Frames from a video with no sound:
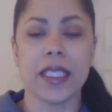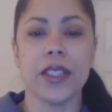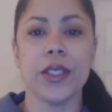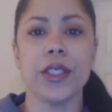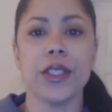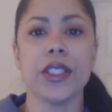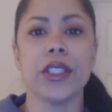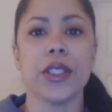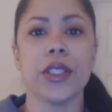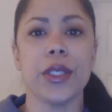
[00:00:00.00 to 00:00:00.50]
And
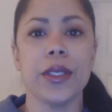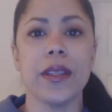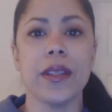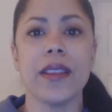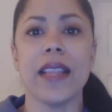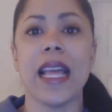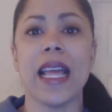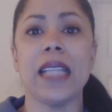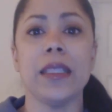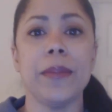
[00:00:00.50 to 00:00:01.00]
there's
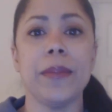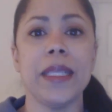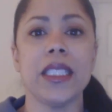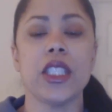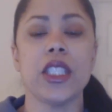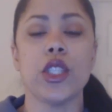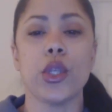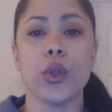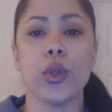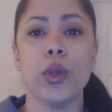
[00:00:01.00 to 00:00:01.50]
certain
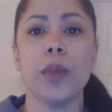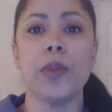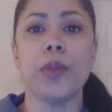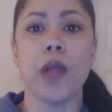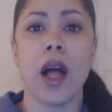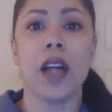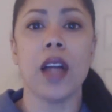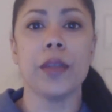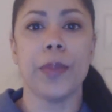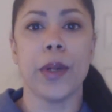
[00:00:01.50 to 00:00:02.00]
elements to a
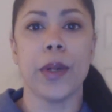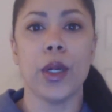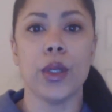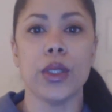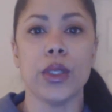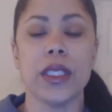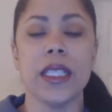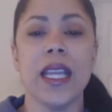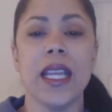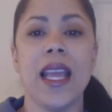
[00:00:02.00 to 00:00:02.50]
blog
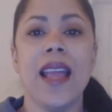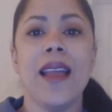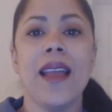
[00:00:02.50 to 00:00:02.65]
post